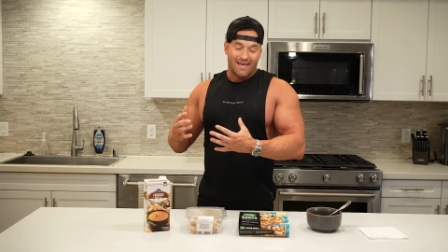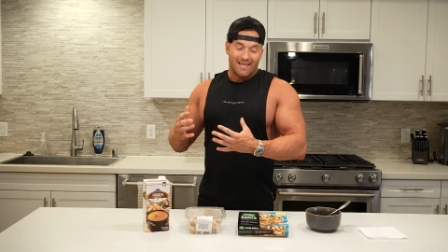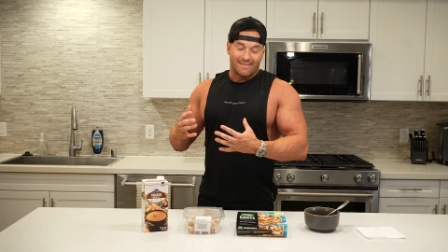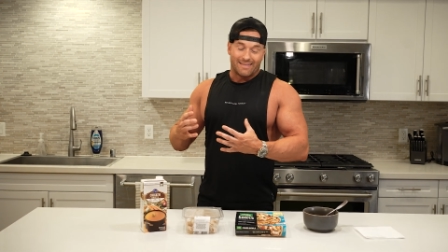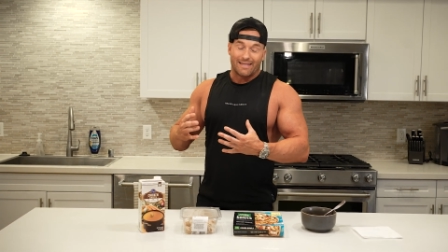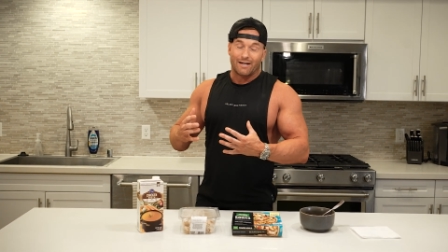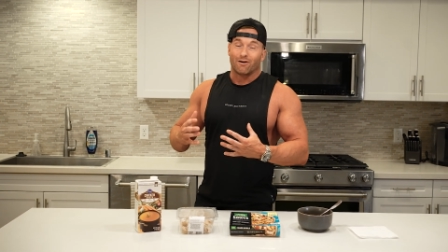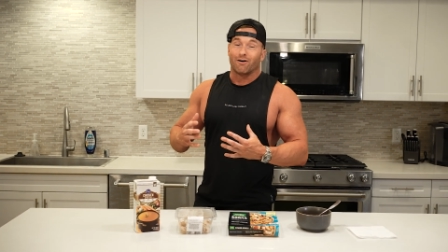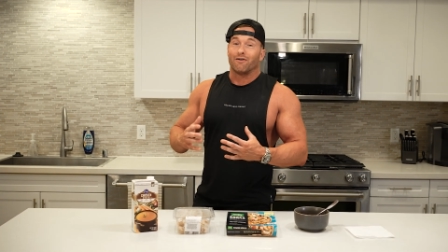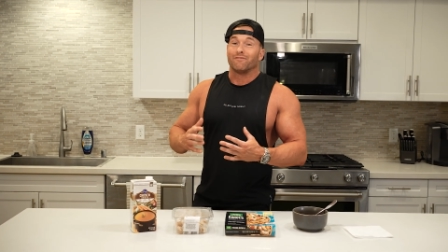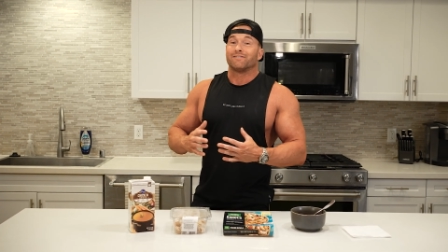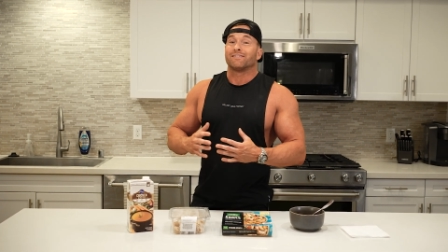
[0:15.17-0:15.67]

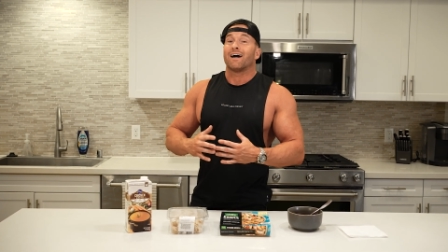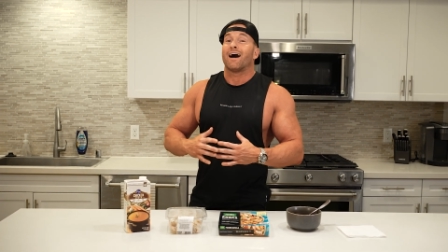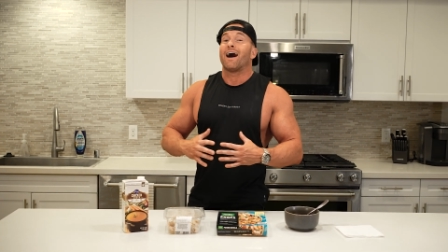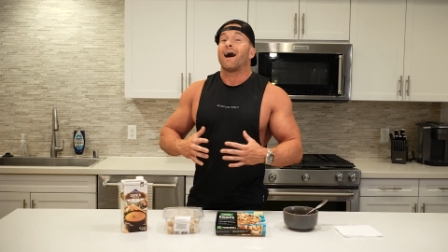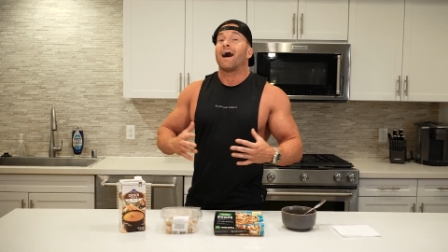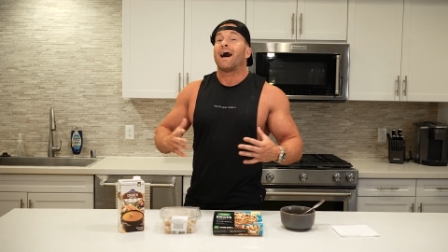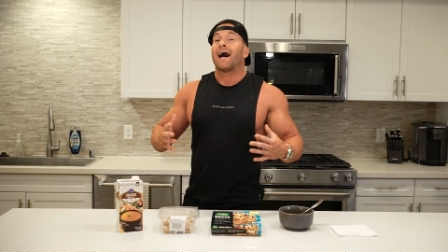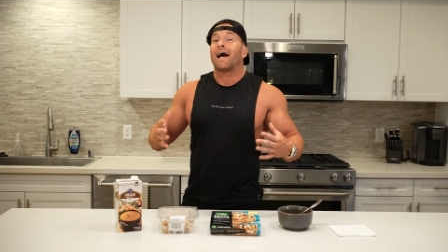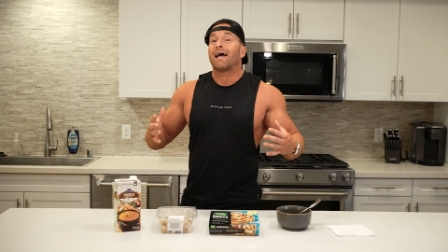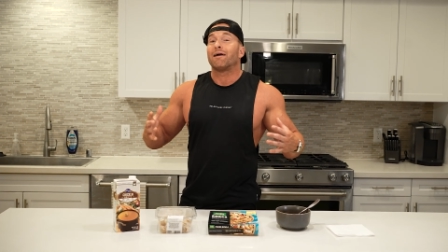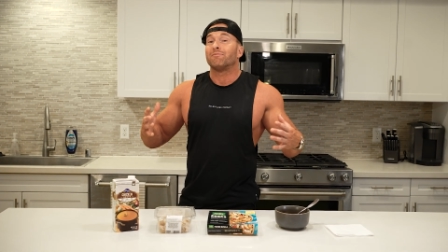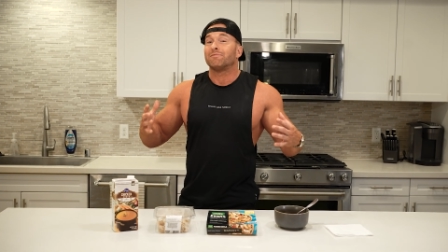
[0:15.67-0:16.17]
they don't have
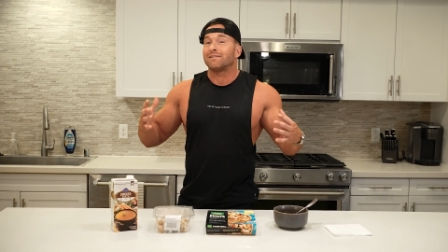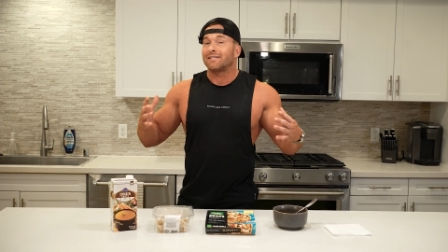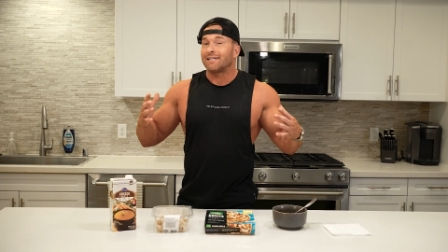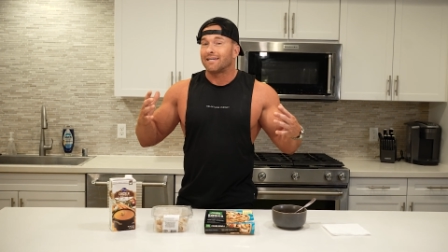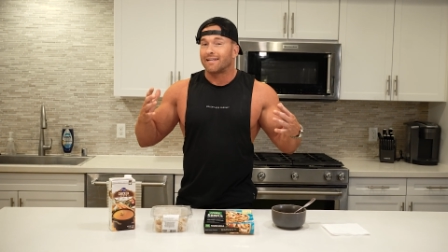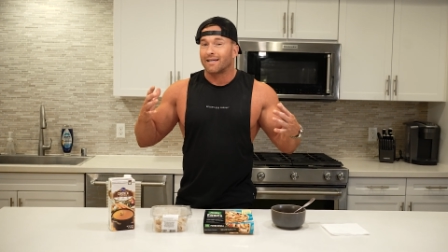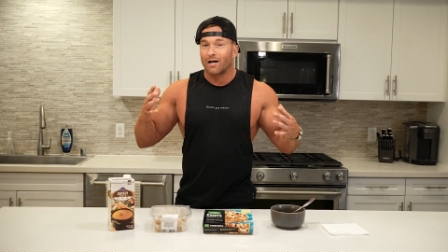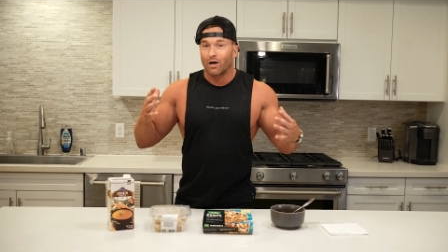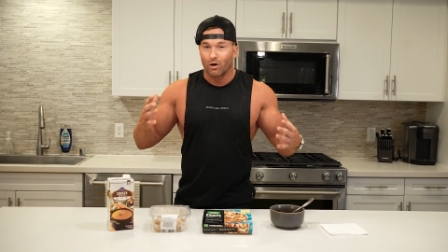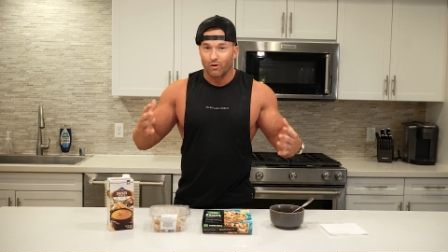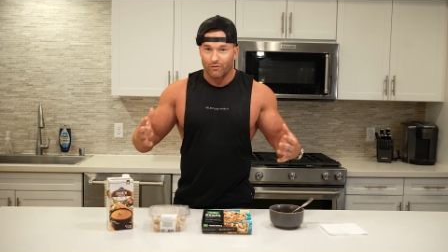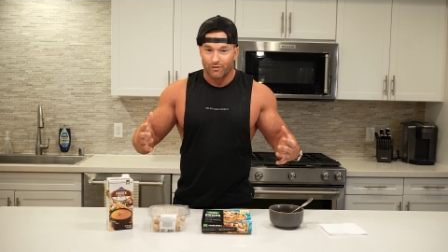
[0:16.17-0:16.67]
time to eat
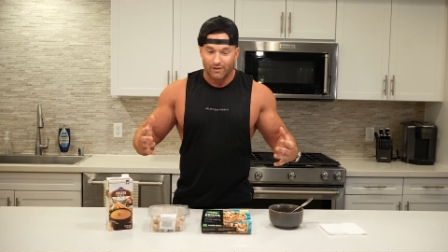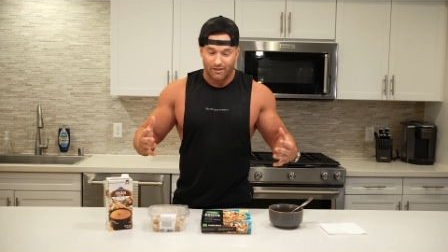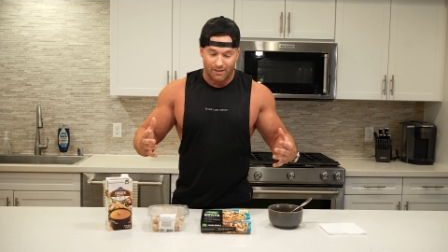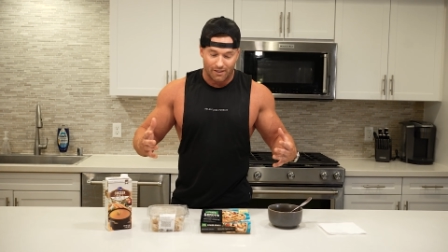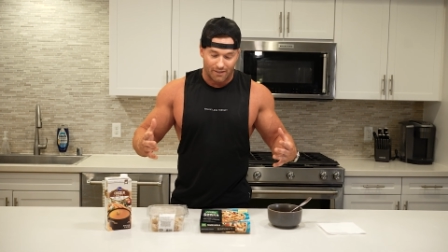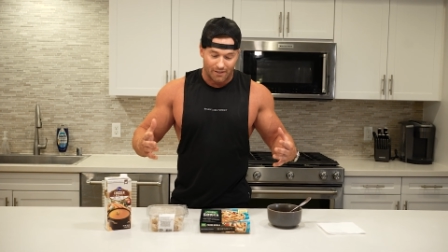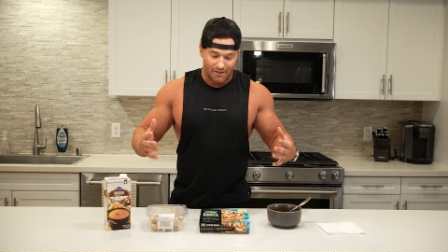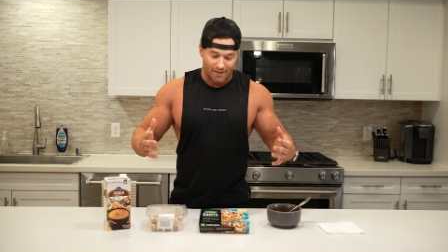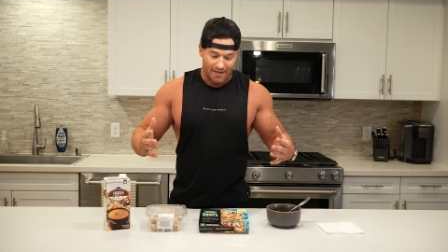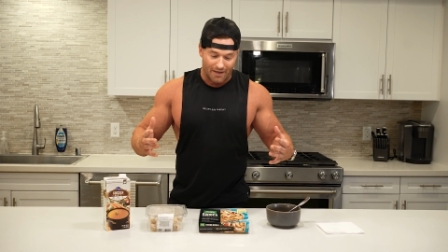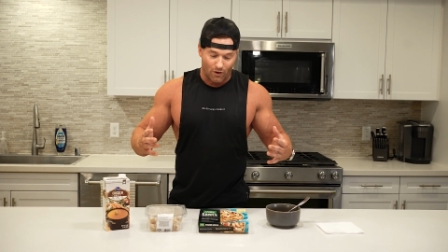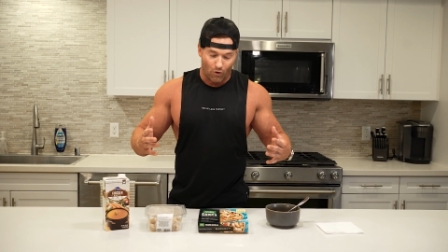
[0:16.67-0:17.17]

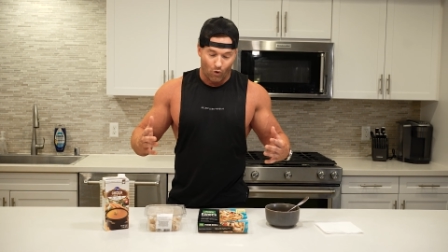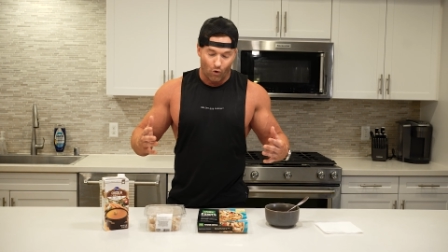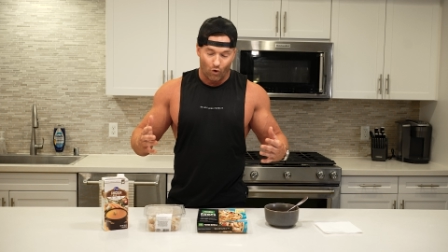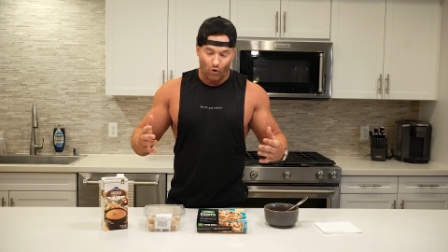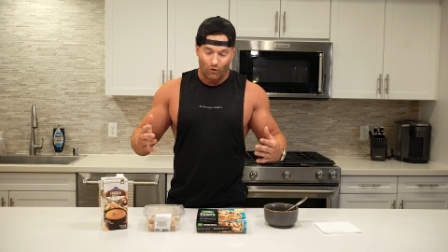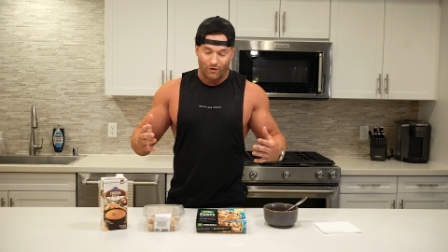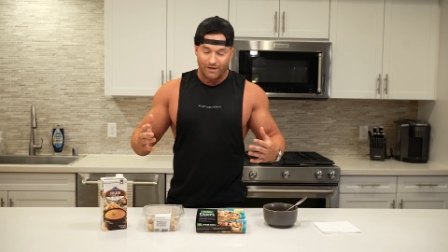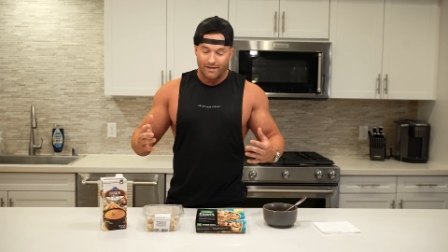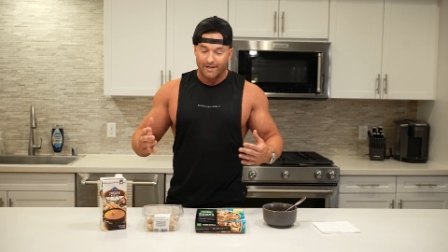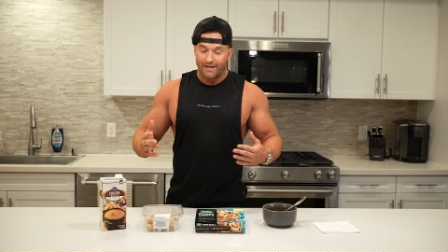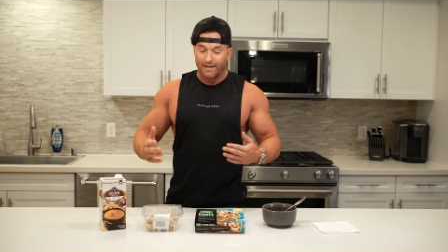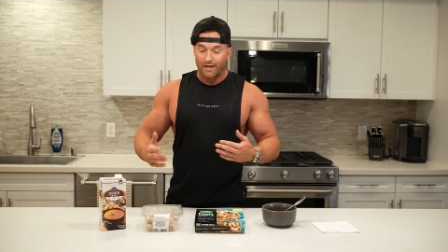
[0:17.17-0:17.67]
healthy
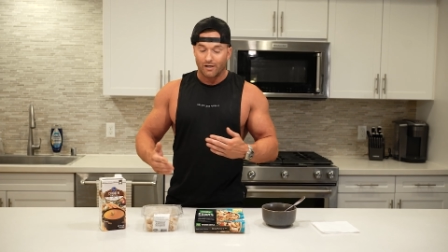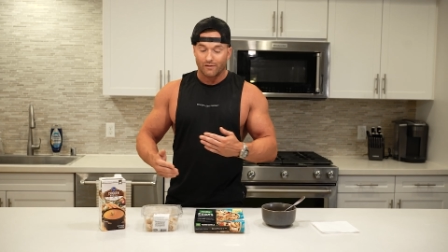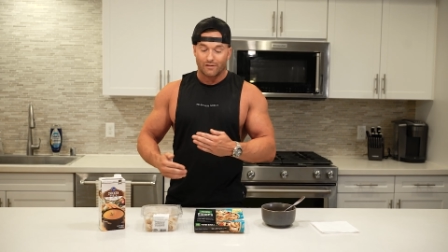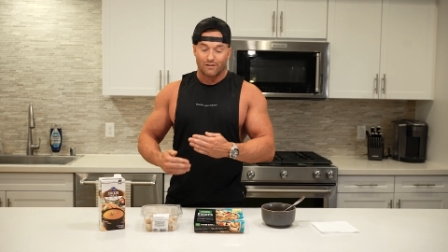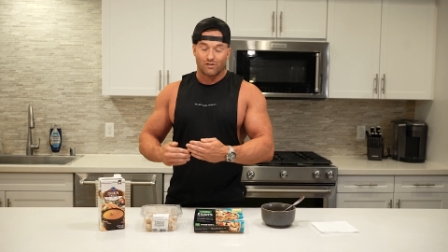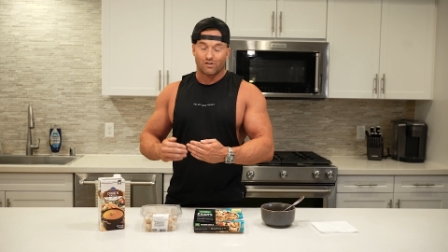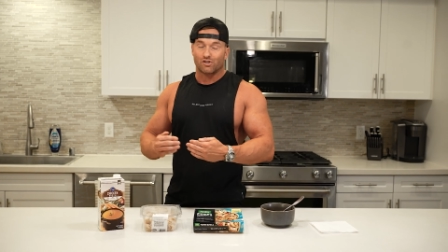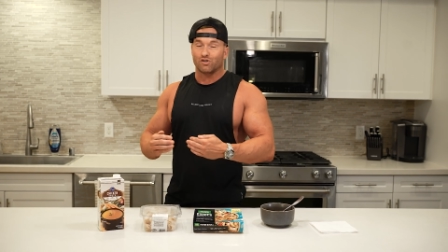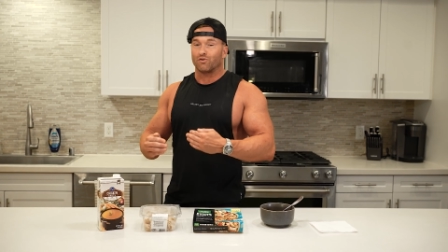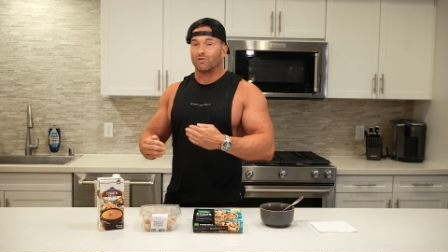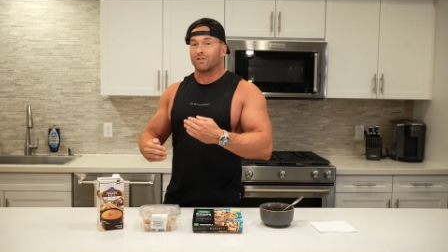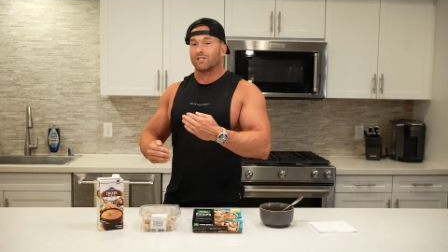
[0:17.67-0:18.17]
or eating healthy
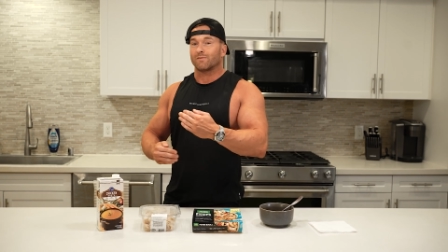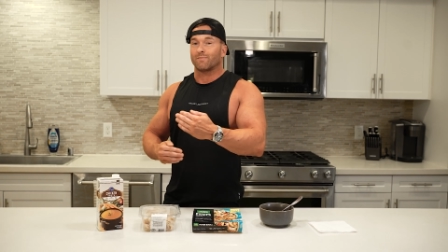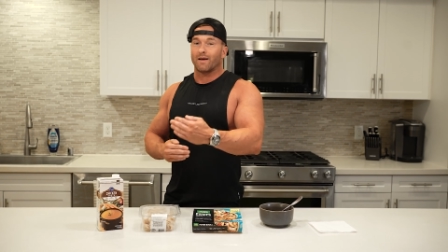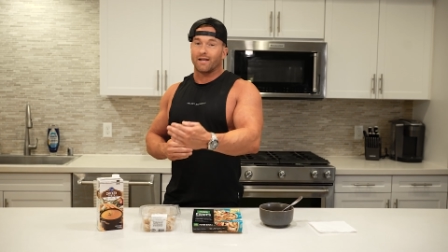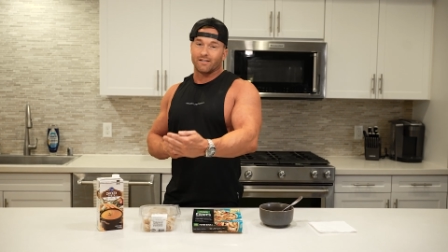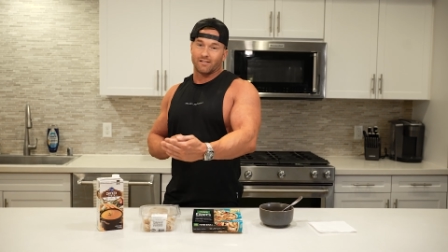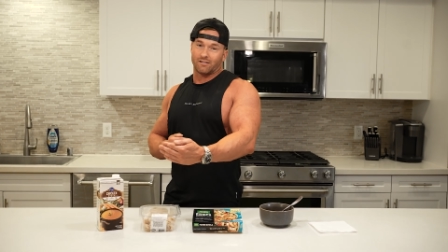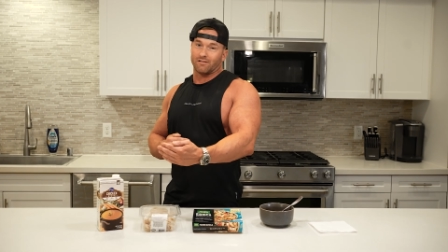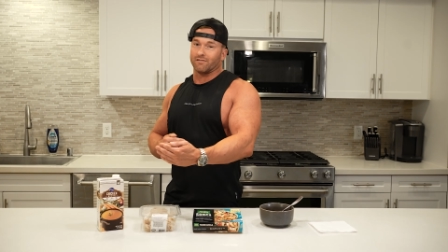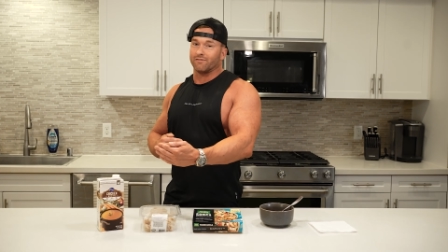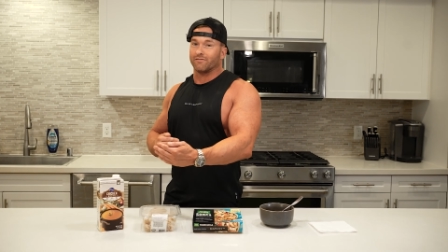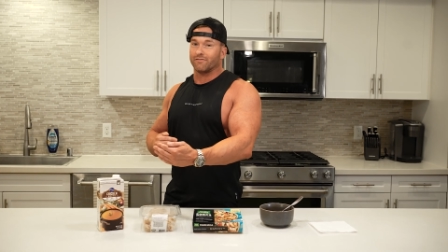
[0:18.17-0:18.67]
is too
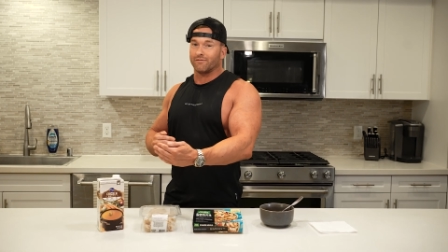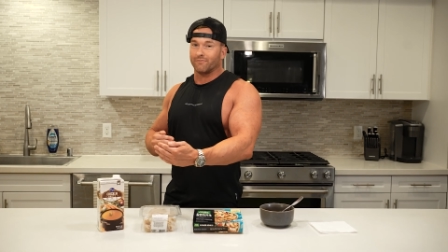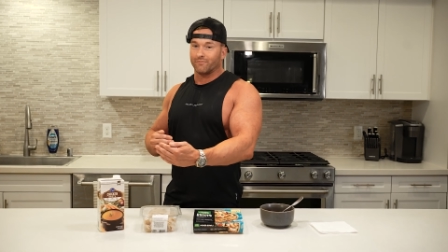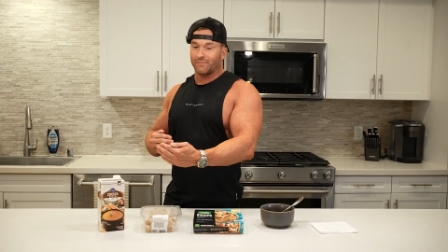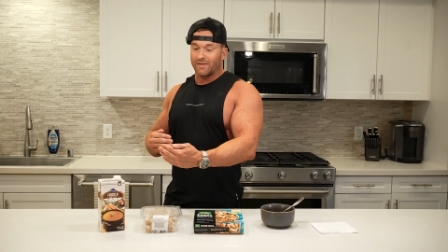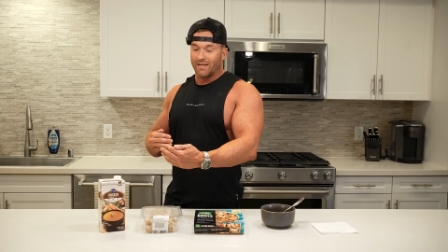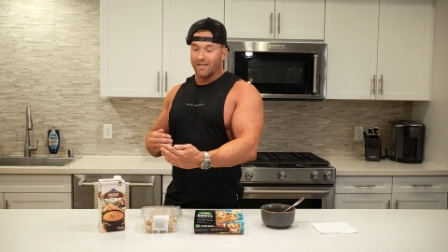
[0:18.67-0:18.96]
expensive.